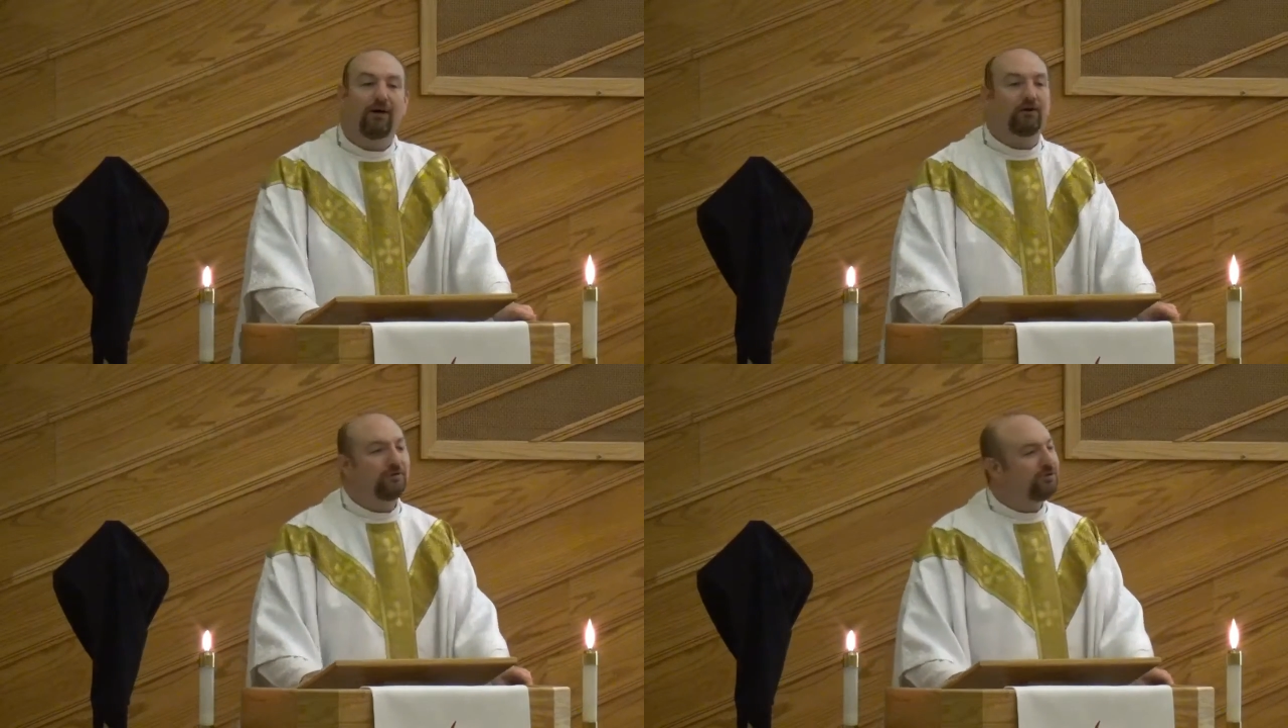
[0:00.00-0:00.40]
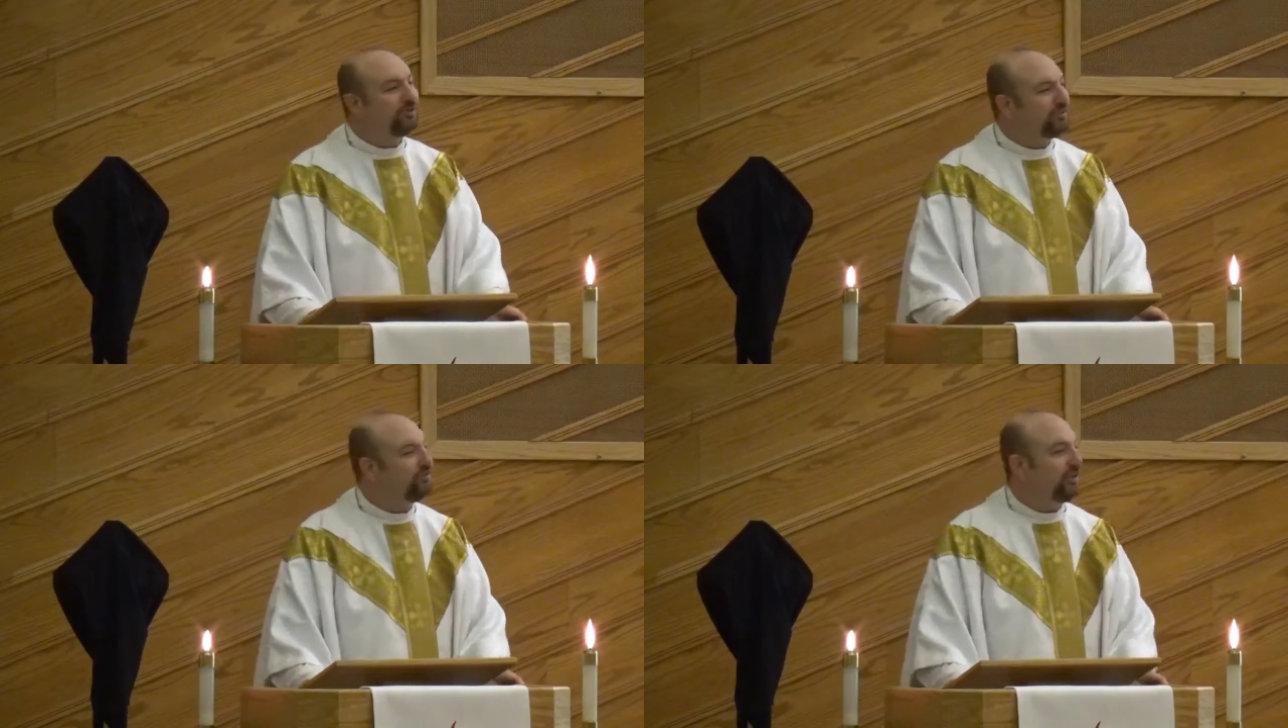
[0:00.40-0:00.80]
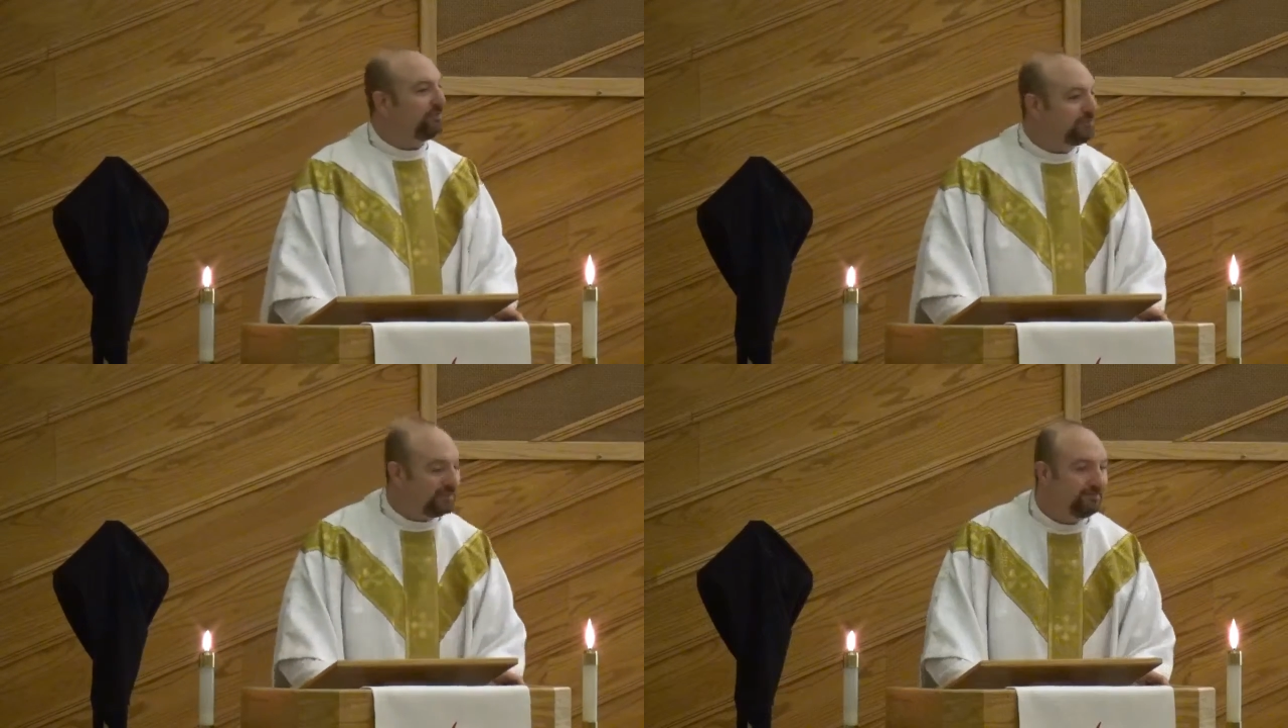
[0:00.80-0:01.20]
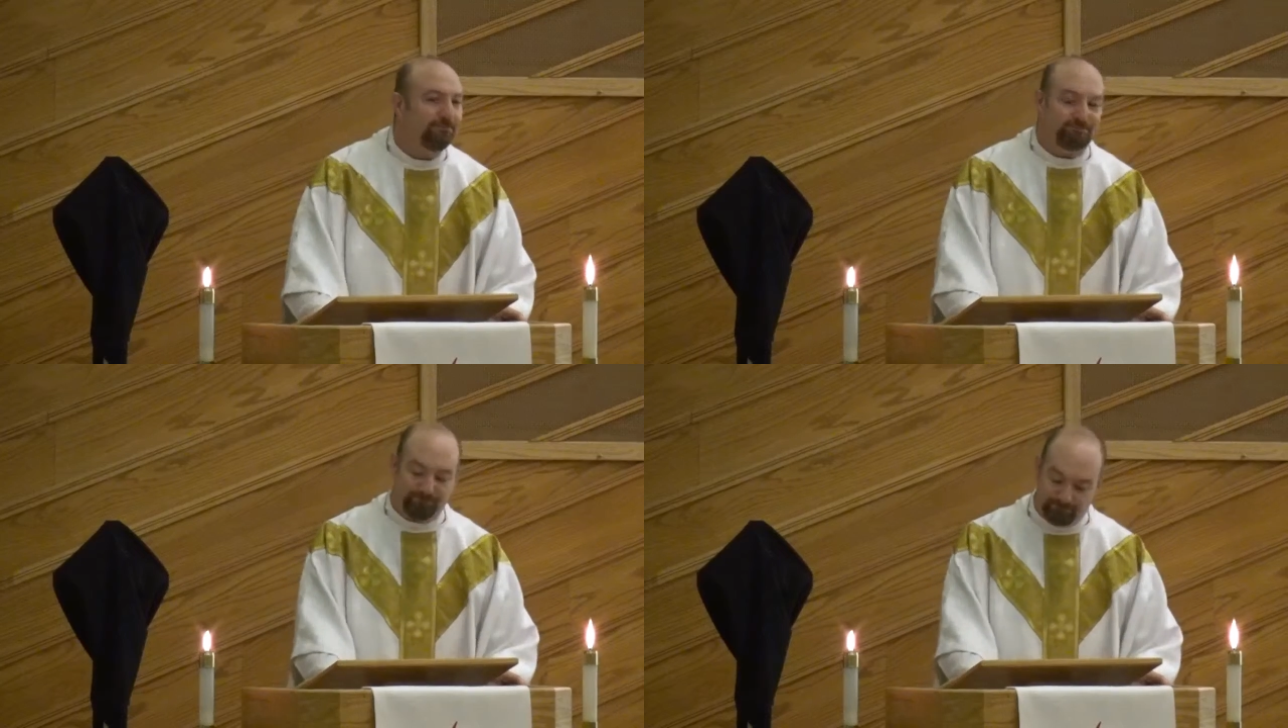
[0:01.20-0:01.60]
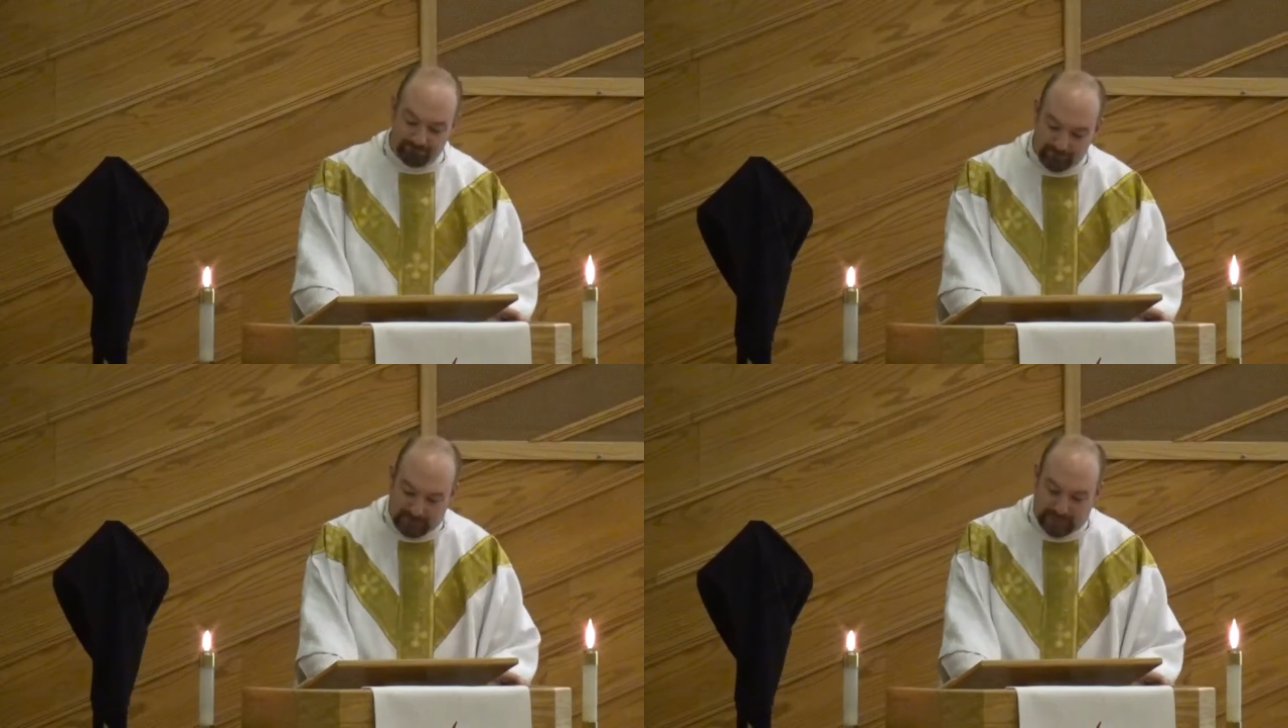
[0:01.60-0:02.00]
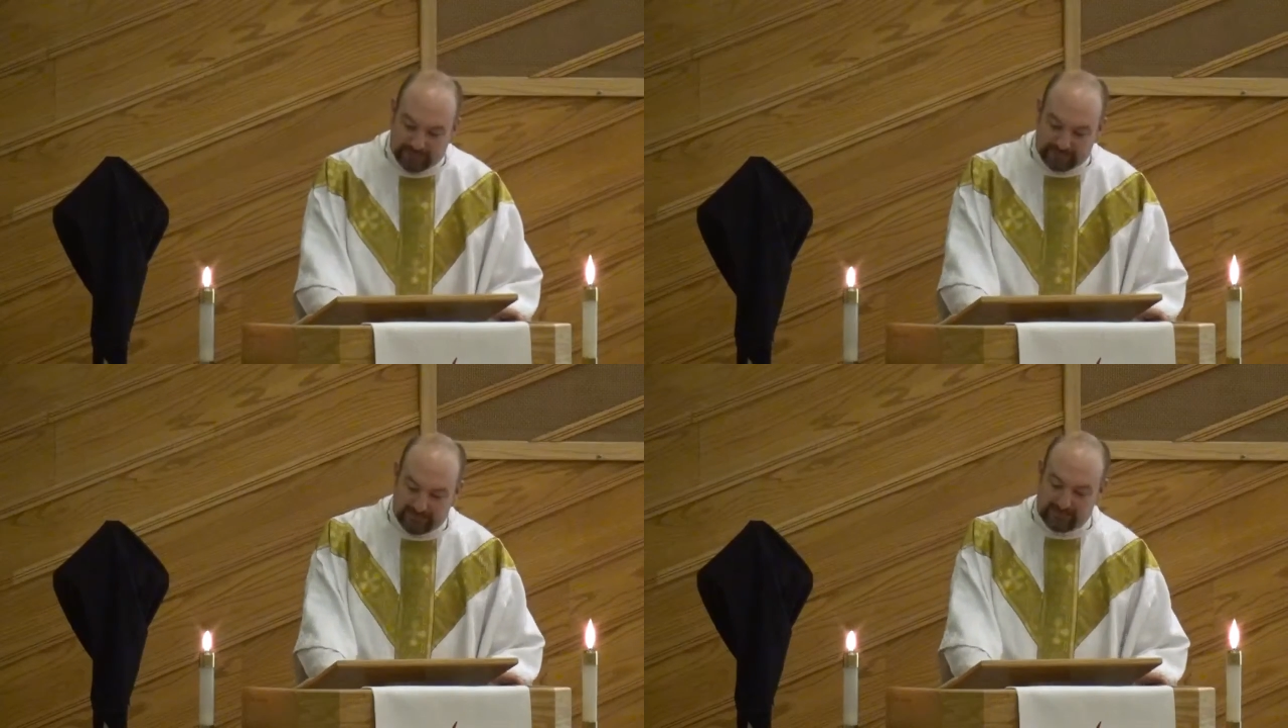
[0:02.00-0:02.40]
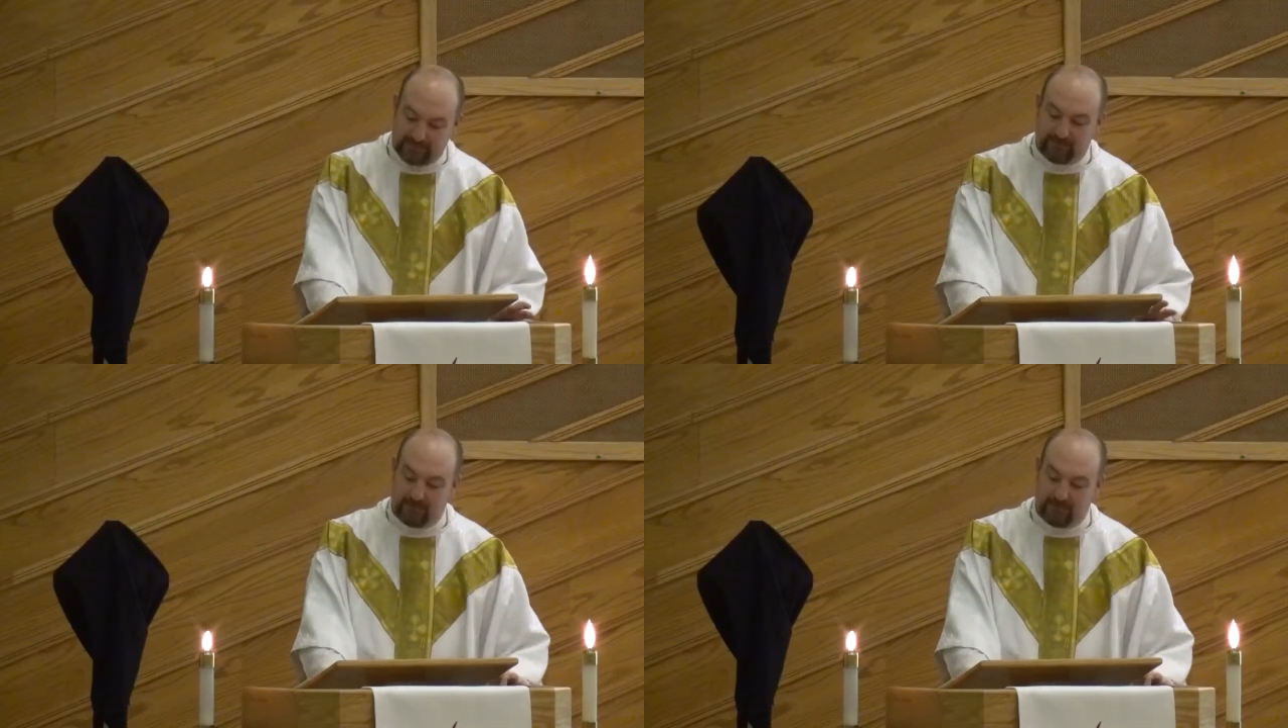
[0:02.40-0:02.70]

Are you still tempted? Yes.